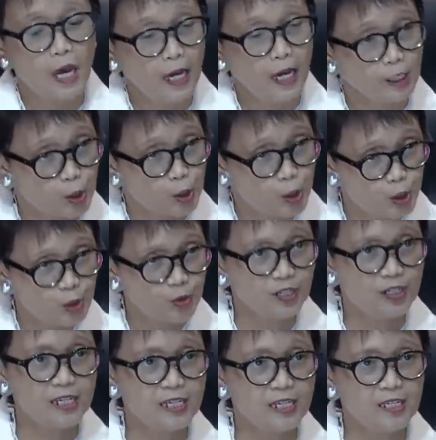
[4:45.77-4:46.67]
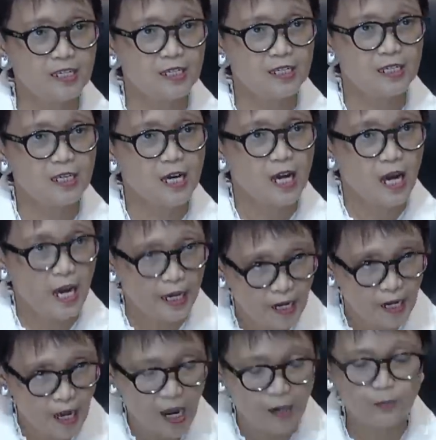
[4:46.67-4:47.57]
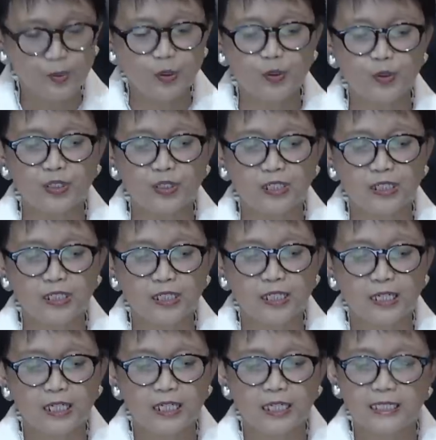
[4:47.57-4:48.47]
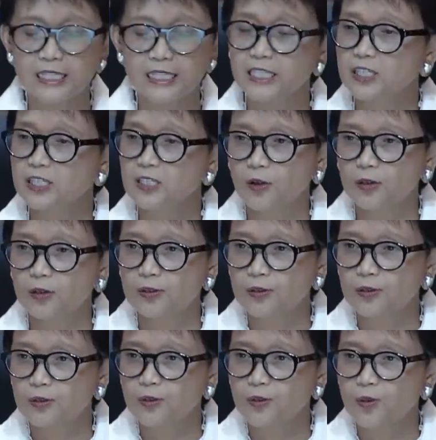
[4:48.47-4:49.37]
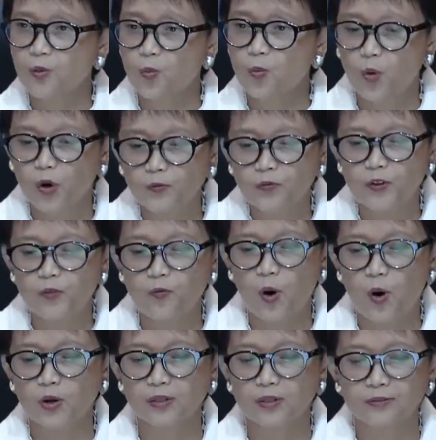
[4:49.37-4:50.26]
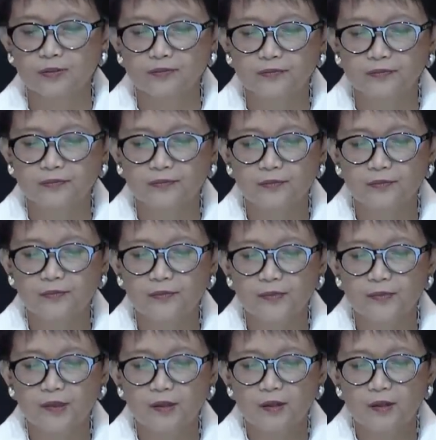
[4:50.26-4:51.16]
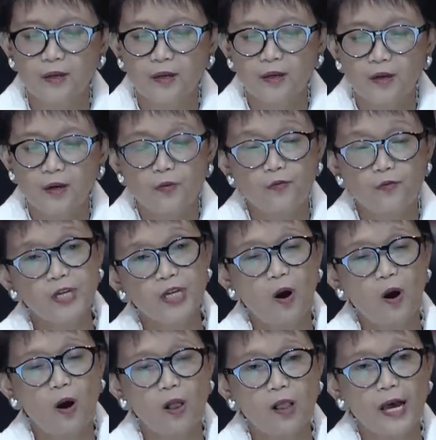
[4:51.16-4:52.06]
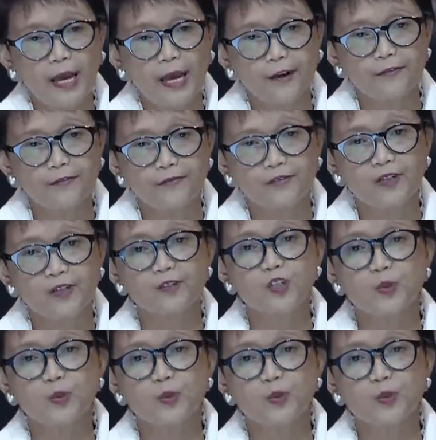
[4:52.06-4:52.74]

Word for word: And surely, and I'm sure, this is not what we want. We all have the